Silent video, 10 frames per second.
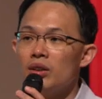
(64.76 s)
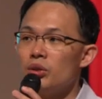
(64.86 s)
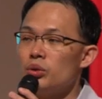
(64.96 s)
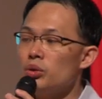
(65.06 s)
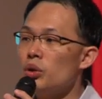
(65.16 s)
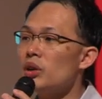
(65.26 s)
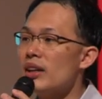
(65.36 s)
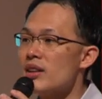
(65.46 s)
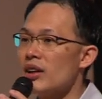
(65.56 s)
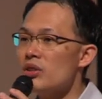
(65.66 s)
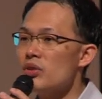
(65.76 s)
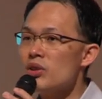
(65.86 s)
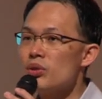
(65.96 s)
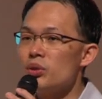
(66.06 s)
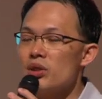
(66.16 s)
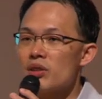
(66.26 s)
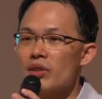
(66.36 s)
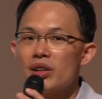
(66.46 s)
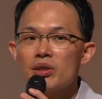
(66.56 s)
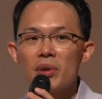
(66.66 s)
You do know that secondary school is a
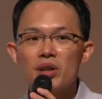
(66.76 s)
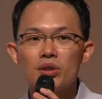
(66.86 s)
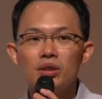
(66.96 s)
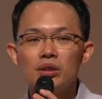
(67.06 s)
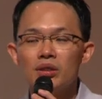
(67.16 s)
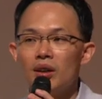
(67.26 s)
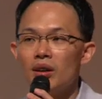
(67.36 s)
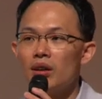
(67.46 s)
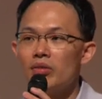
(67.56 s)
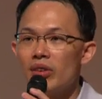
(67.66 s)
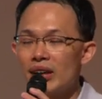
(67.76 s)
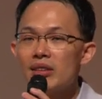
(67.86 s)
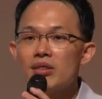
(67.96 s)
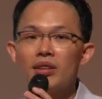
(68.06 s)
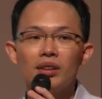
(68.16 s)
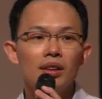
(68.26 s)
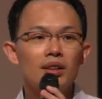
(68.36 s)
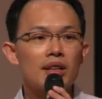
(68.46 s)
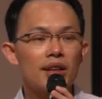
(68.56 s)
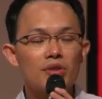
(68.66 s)
very special phase.
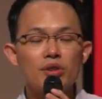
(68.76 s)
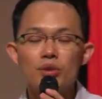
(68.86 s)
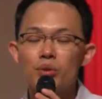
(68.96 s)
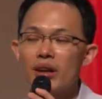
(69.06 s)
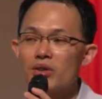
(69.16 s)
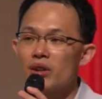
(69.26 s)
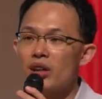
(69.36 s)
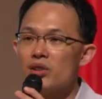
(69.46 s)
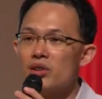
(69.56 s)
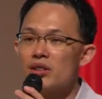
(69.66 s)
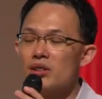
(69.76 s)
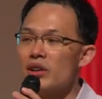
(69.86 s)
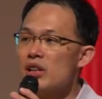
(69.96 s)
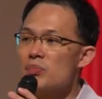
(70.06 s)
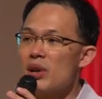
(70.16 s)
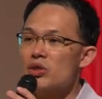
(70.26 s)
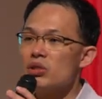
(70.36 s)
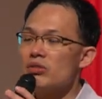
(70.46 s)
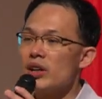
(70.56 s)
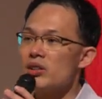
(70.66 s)
Secondary school education is a very
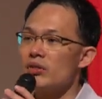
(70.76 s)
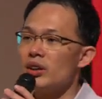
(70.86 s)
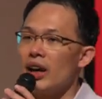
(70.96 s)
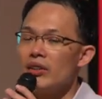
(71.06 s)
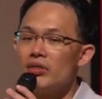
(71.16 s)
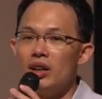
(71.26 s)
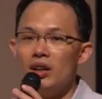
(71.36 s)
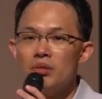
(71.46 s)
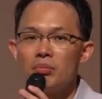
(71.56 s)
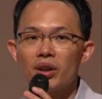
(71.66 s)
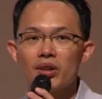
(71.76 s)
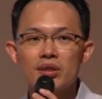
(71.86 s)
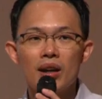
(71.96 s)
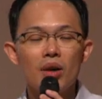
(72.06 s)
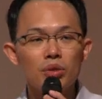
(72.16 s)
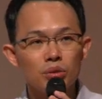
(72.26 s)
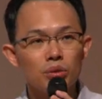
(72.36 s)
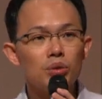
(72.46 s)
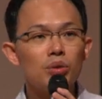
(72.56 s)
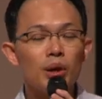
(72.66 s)
special phase of life because how you
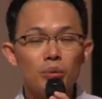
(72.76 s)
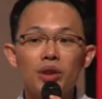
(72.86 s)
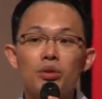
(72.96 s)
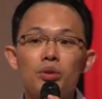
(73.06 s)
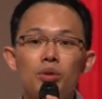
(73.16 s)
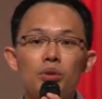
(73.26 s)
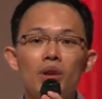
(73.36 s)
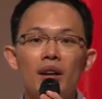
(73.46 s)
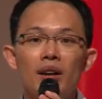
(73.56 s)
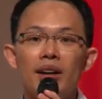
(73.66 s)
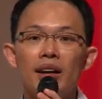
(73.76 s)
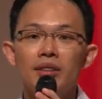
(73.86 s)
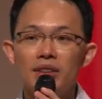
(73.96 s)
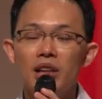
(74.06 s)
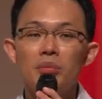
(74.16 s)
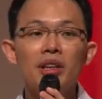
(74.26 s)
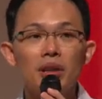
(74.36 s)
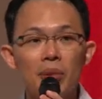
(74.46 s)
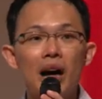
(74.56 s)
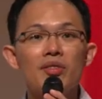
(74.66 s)
do and what you do can determine
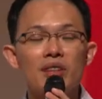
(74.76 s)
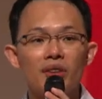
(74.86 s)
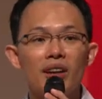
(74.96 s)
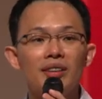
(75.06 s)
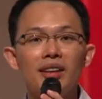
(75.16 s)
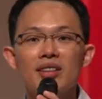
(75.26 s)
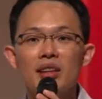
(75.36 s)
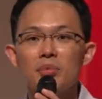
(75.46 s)
the paths that you can take